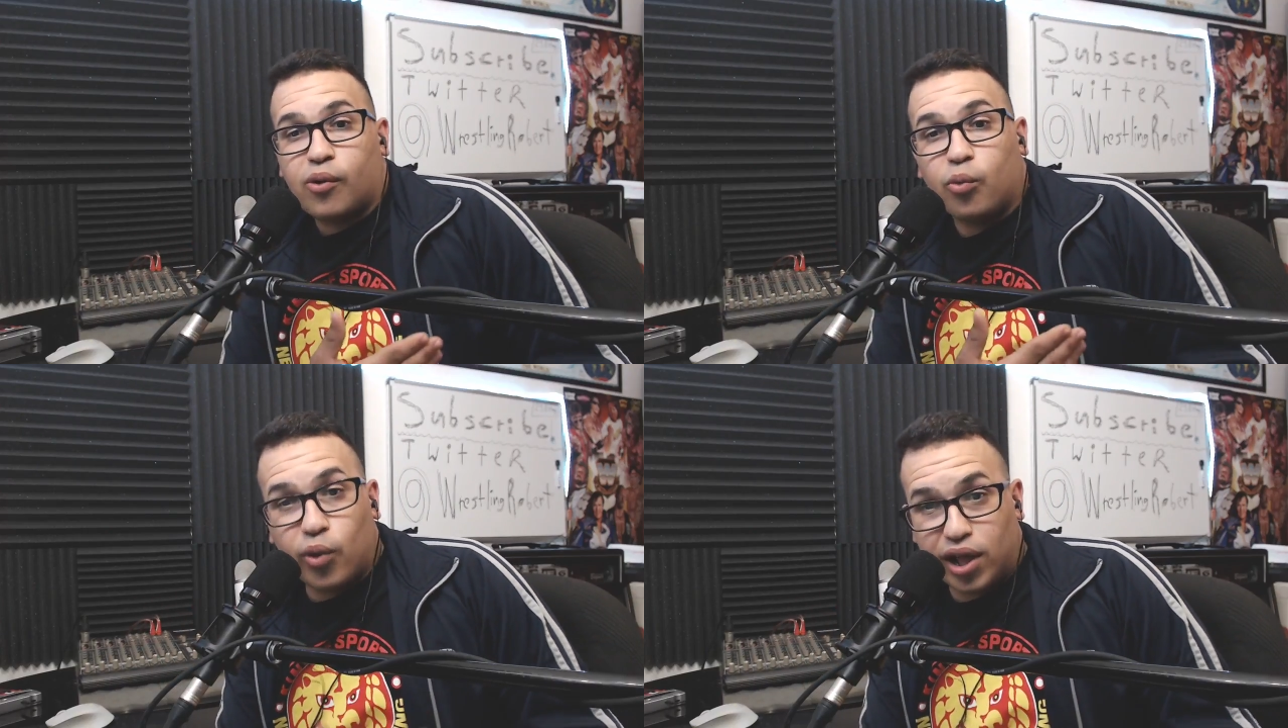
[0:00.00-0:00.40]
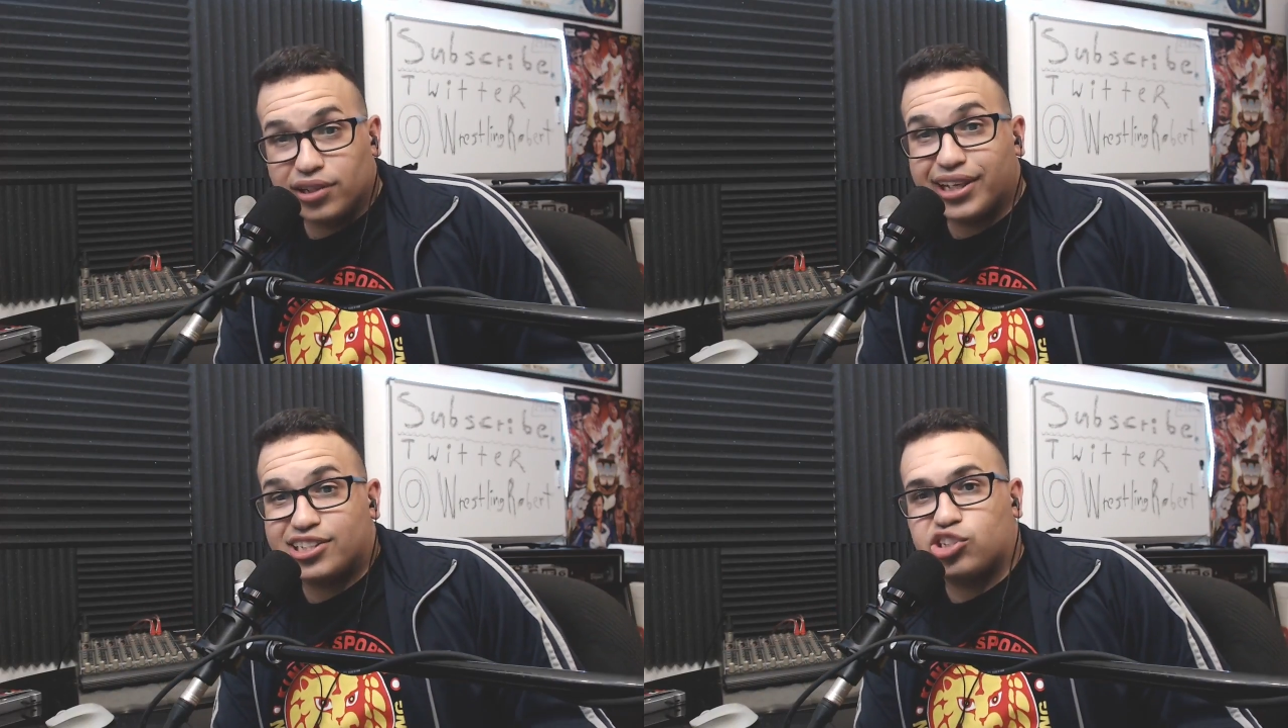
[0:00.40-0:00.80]
well
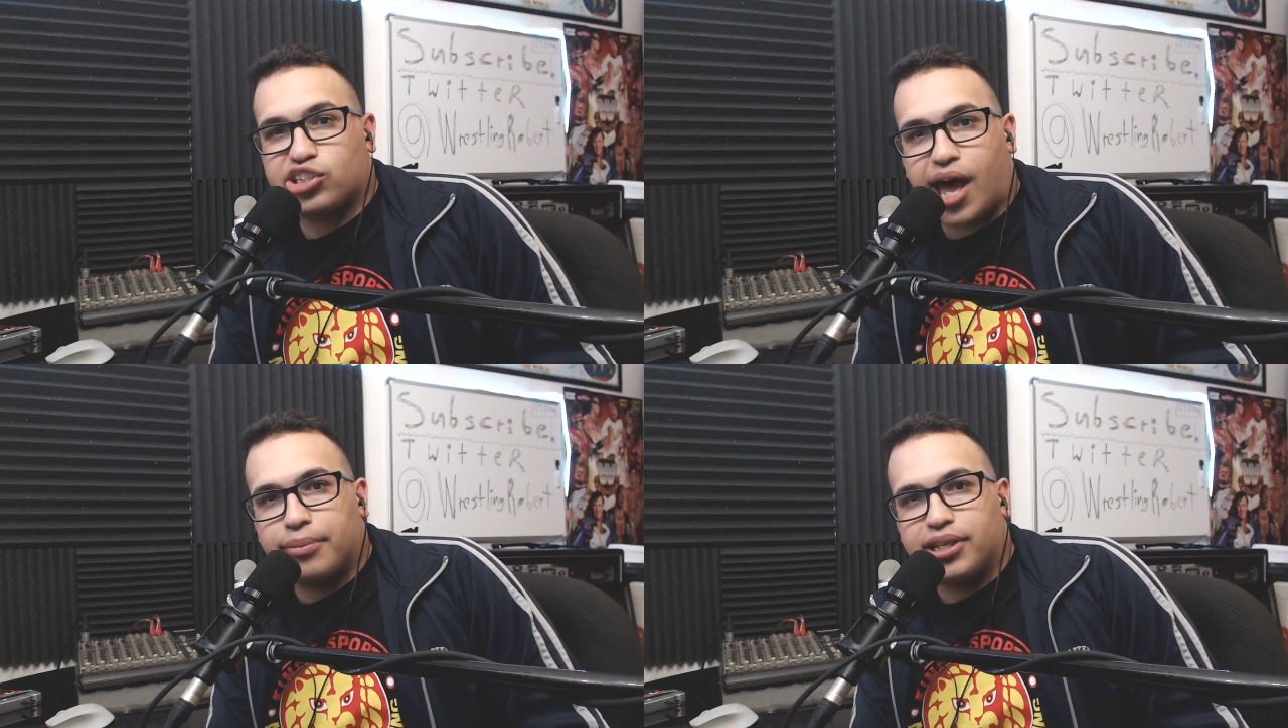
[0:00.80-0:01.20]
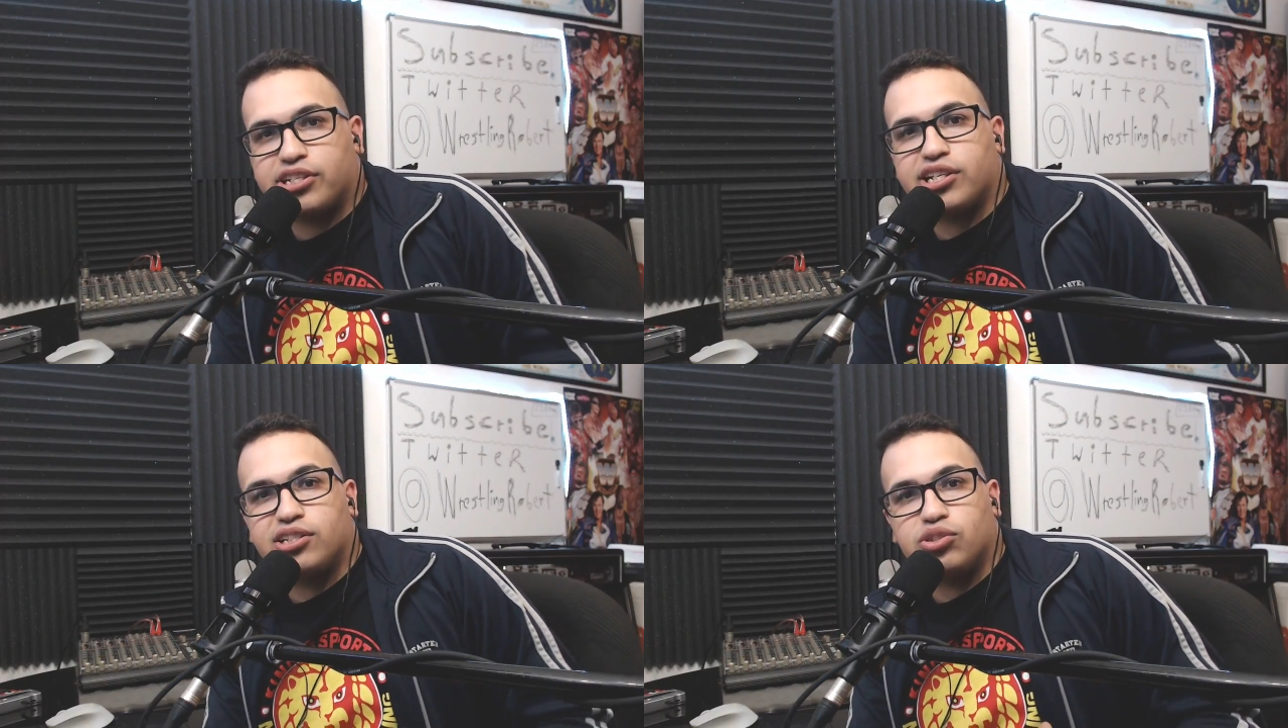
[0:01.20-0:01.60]

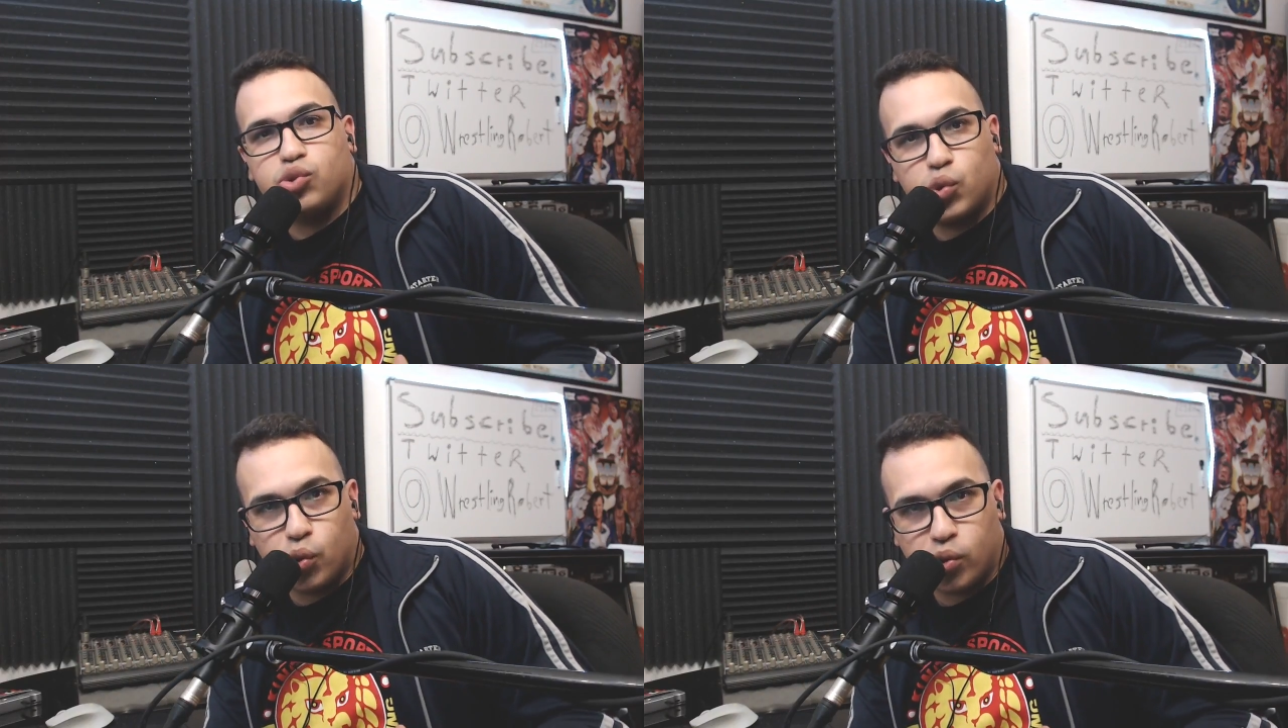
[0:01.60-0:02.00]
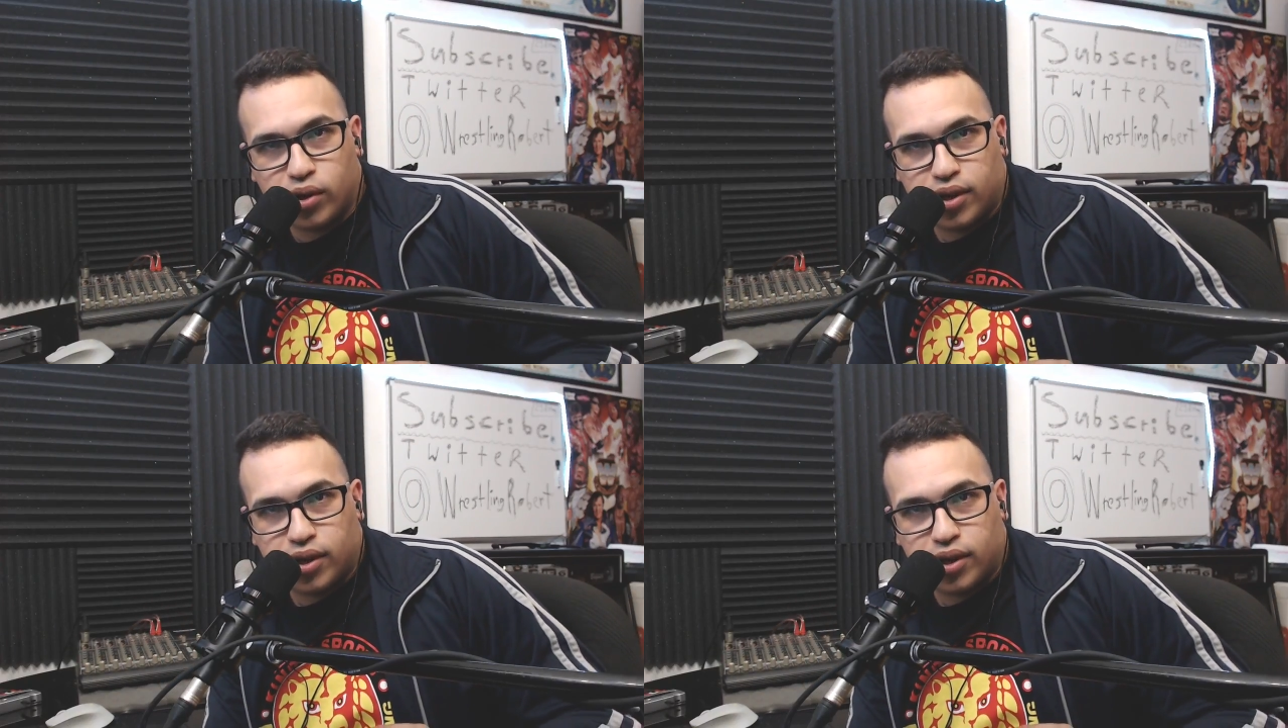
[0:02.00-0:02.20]
established into